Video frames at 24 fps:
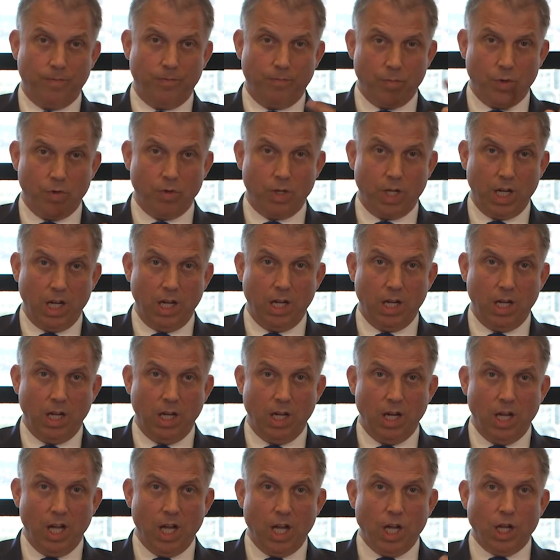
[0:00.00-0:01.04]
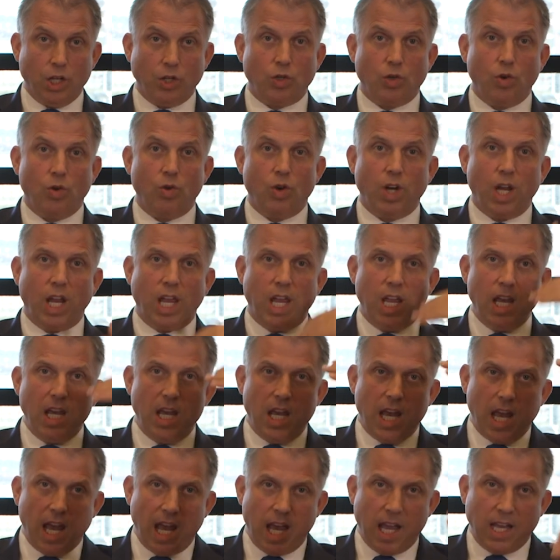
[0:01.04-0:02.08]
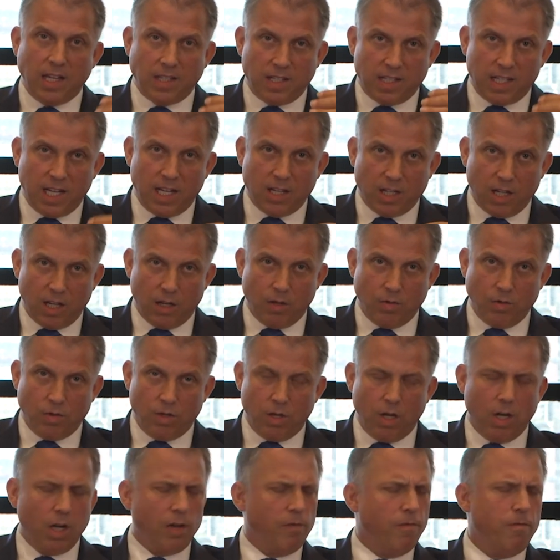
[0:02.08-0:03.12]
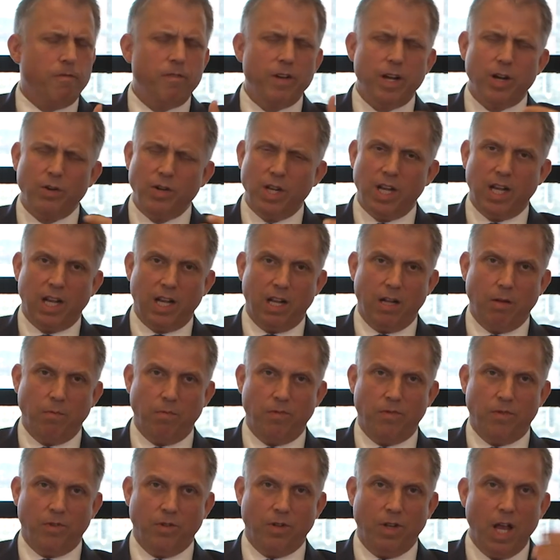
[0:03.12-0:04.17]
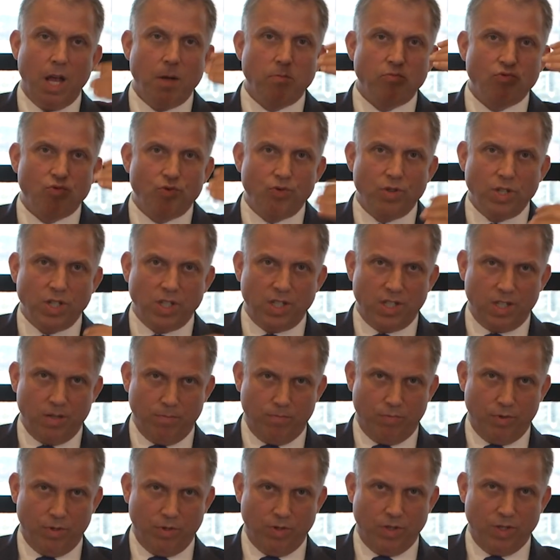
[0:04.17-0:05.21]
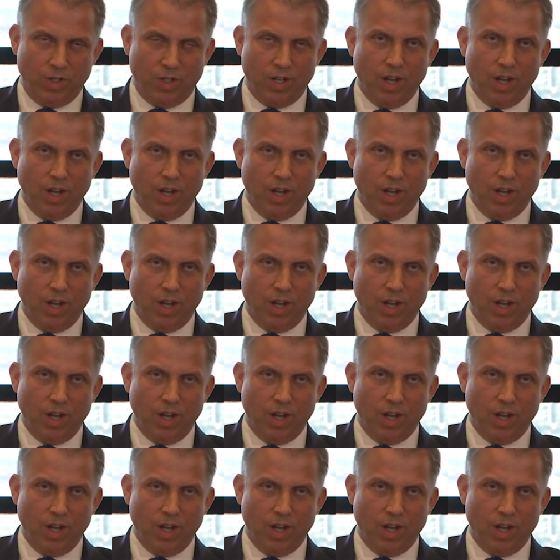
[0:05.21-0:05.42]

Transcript: Okay? So he has set out very helpful principles